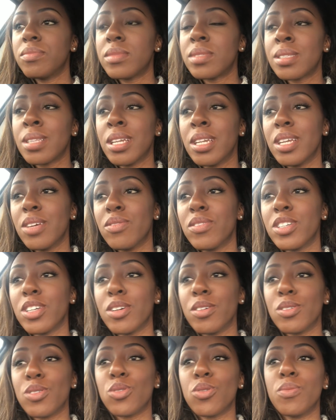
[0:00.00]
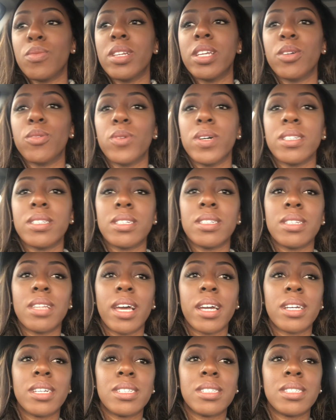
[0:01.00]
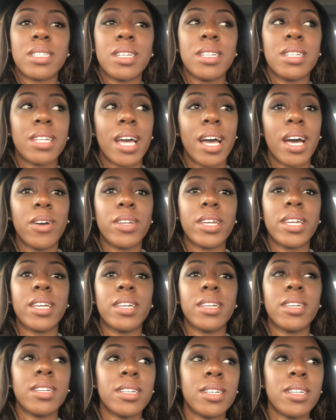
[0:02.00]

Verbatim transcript: Sunday video is normally always like a sit-downy